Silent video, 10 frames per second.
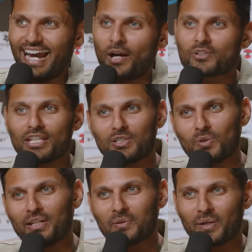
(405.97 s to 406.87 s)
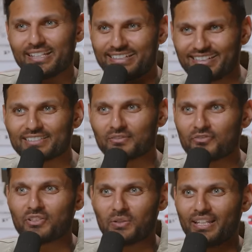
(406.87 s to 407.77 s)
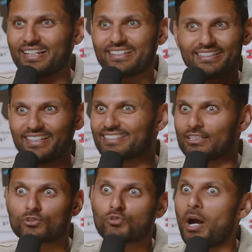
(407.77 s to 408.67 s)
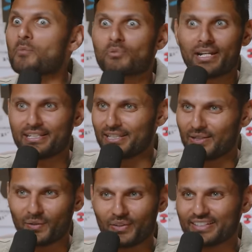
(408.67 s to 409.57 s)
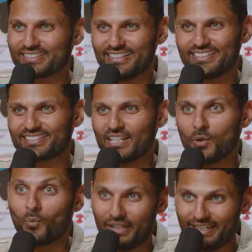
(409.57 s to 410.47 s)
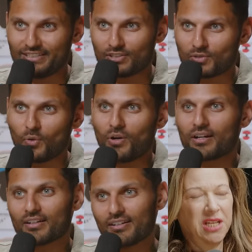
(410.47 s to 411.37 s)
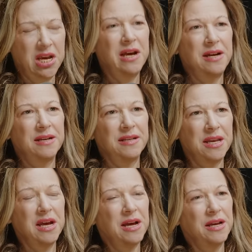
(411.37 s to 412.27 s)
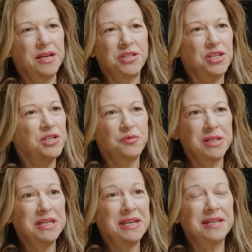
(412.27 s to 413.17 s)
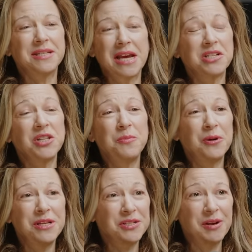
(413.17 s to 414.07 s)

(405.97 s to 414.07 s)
how do they do it in a way that doesn't feel like this is groundbreaking or this is, we need to talk? Yeah, yeah. It's it's really it's actually pretty